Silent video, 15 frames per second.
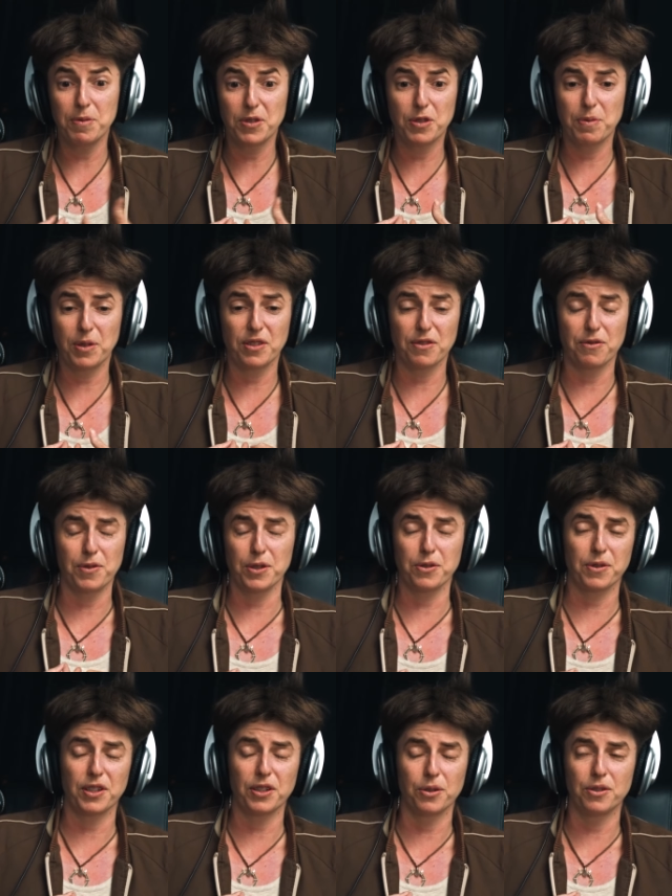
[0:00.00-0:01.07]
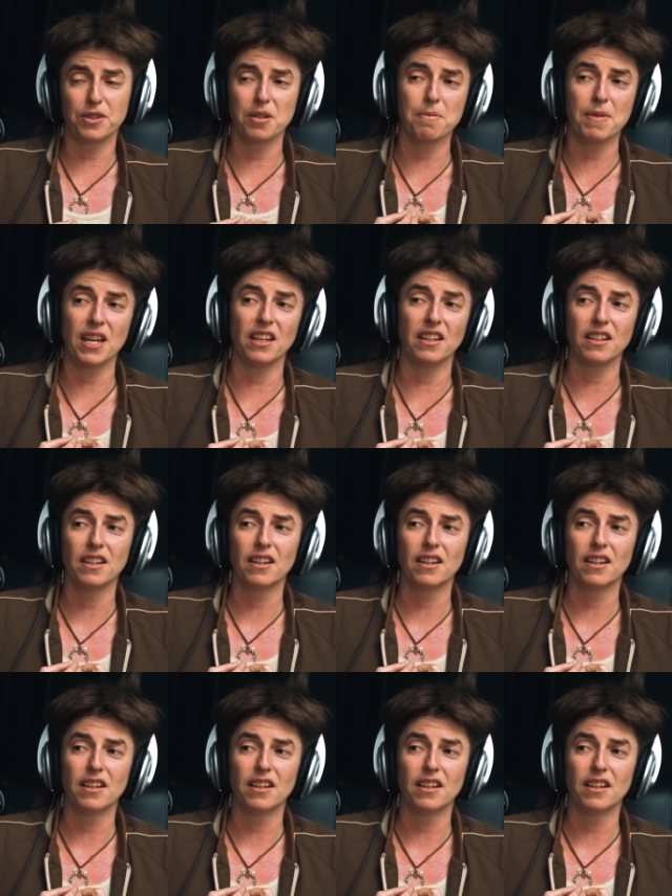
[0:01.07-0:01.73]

but just because it feels really good to me.